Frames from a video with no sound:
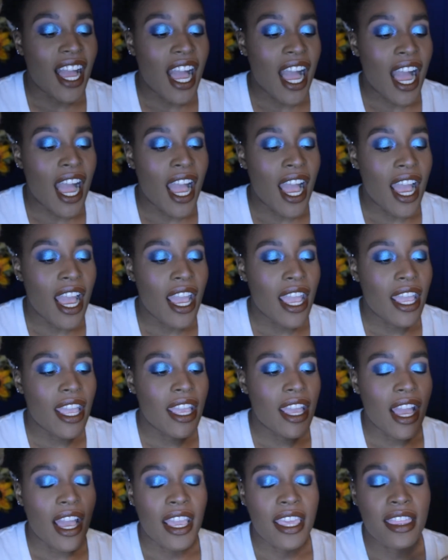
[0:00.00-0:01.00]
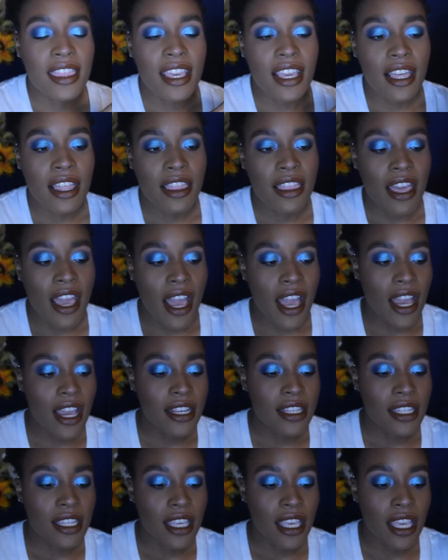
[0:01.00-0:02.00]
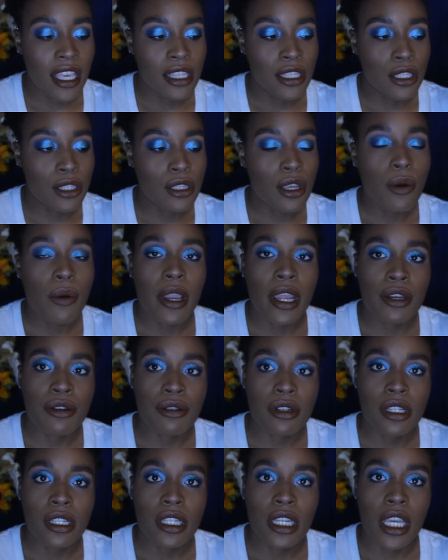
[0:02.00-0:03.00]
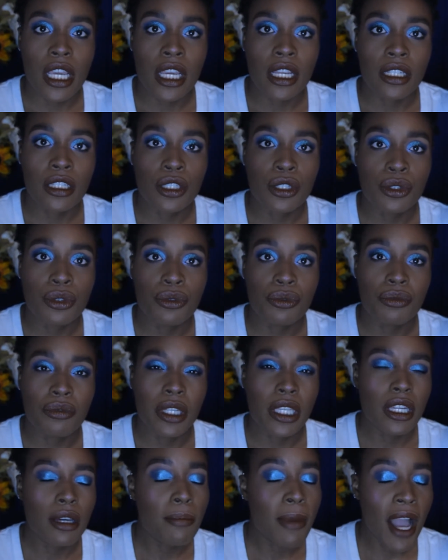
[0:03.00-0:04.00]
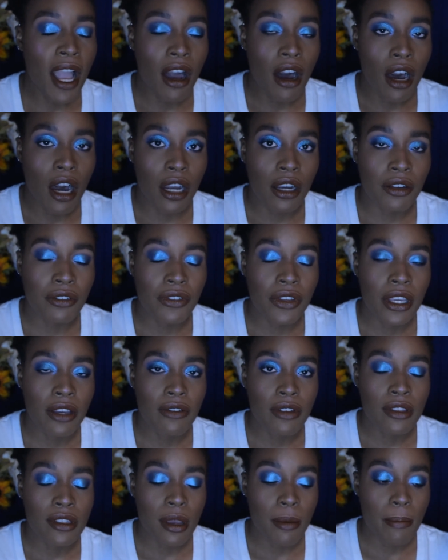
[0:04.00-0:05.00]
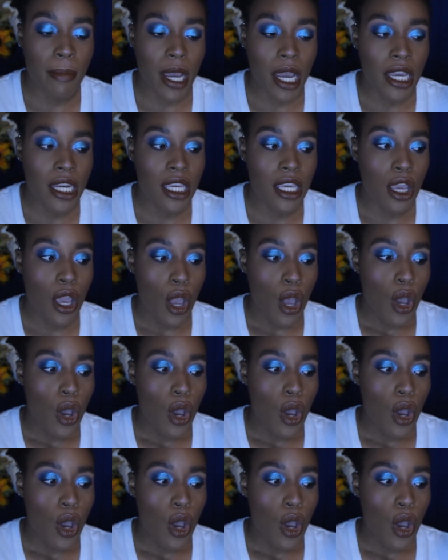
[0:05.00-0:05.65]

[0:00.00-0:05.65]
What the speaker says: I think that it's so interesting to read a biography of somebody